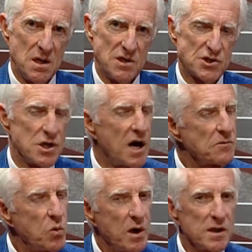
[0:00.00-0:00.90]
It's
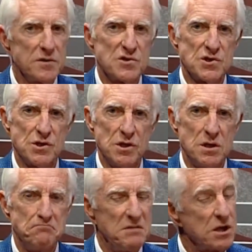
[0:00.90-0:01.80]
not well
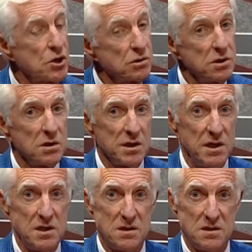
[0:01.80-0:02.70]
understood. It
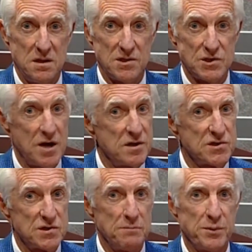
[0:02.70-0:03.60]
clearly is not
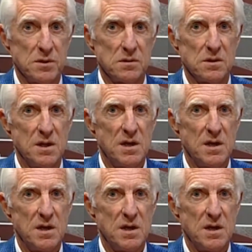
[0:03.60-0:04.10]
as simple